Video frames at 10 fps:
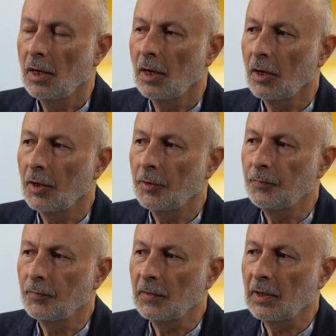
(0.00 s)

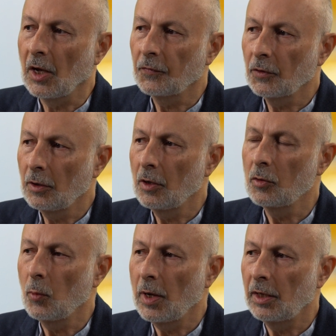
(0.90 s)
Now, for a
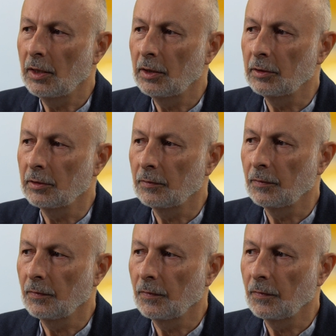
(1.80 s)
long while,
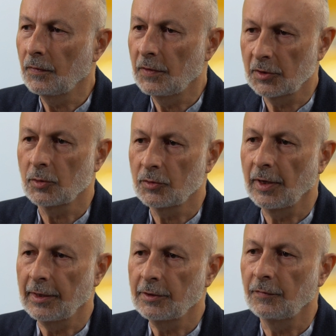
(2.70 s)
this was
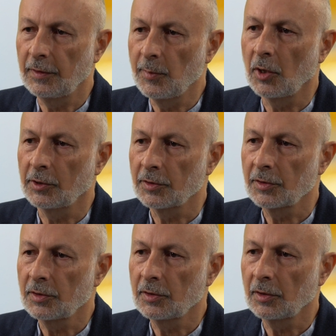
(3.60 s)
relatively
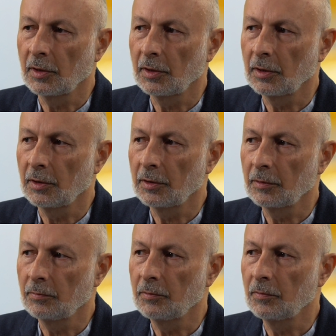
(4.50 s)
modest.
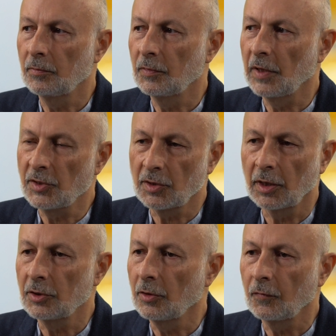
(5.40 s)
They
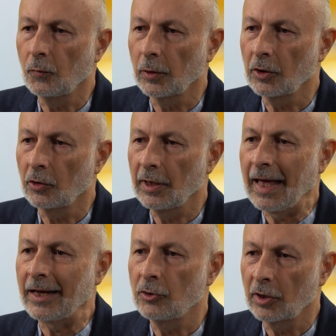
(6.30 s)
started off working on
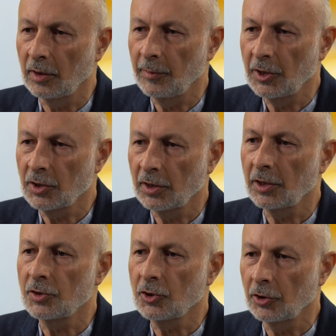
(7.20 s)
land reclamation, that
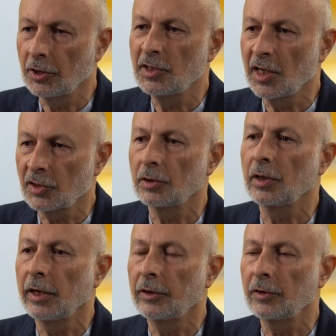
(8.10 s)
is, turning desert
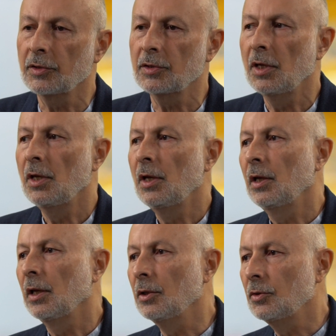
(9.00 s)
areas
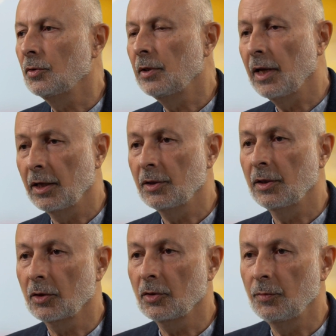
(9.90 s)
into land
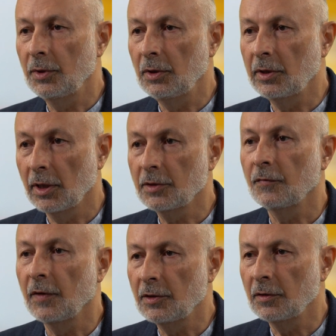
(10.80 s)
that could be
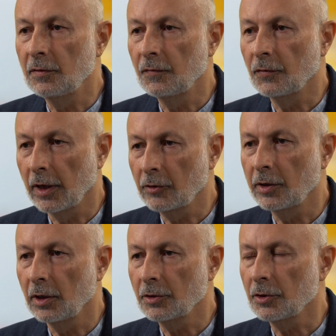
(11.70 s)
cultivated for
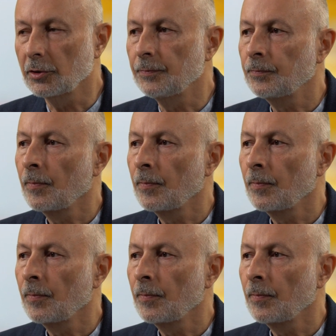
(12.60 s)
agriculture.